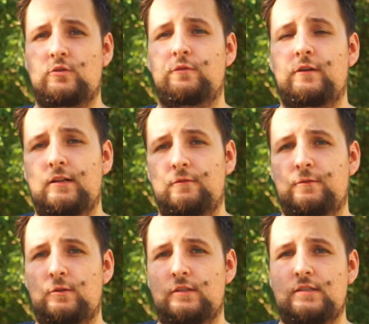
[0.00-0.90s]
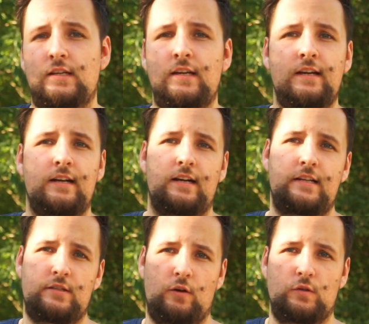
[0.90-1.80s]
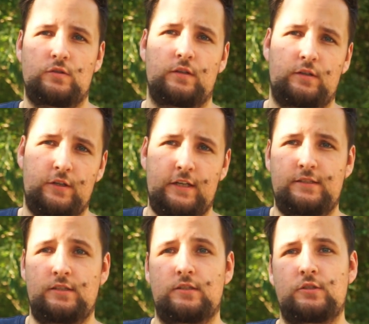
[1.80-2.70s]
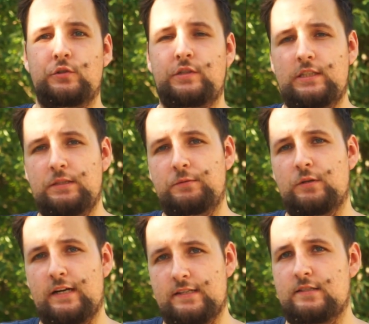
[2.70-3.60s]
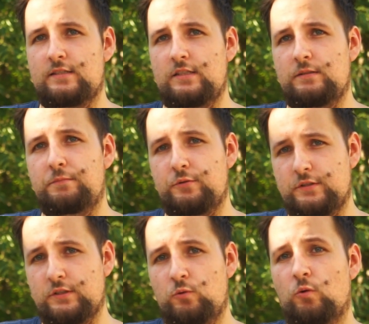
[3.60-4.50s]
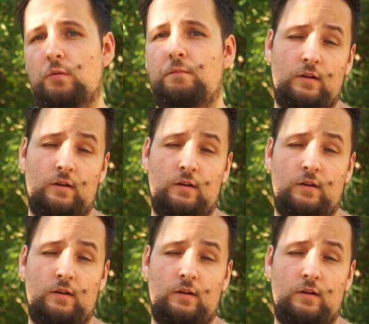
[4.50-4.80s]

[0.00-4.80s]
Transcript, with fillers: to fail first. It's also a good idea to keep your S S D pretty cool.